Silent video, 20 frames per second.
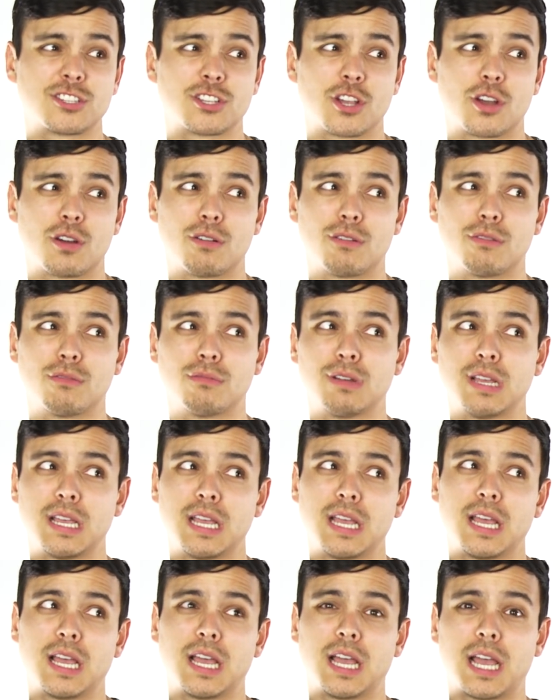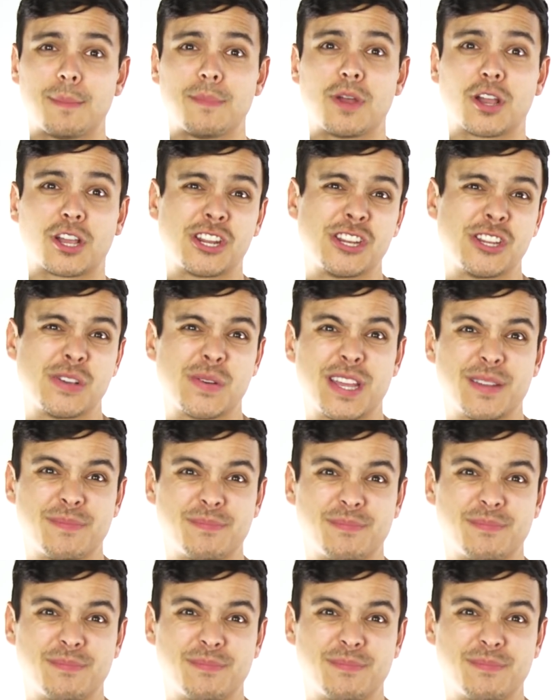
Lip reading: so I'm not gonna do it.